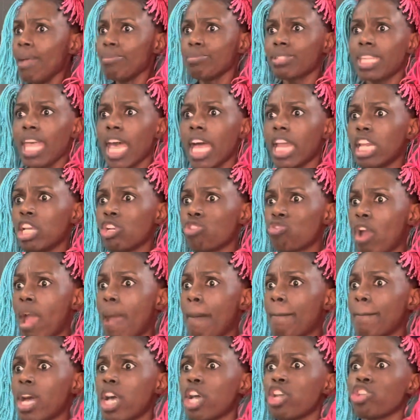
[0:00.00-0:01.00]
telling
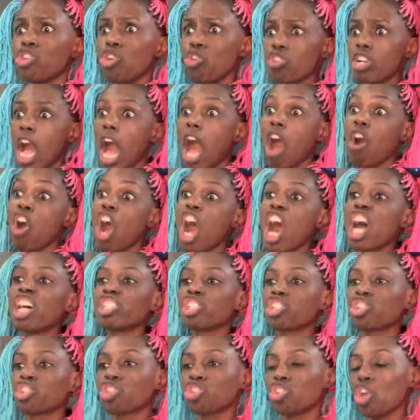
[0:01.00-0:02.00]
grandma, you call her
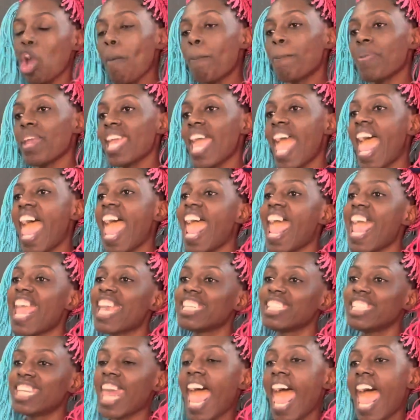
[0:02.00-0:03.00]
stupid
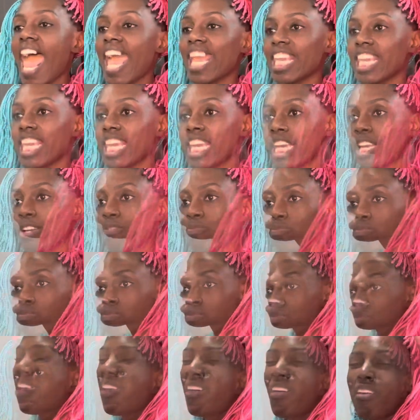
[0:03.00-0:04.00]
and tacky.
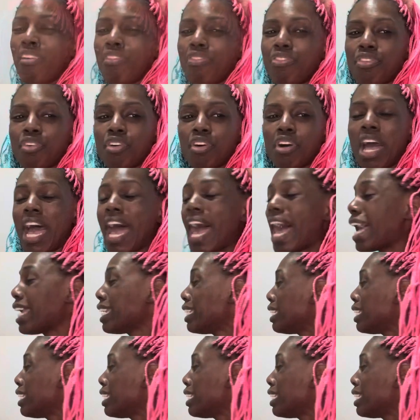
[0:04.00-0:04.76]
Whatever. I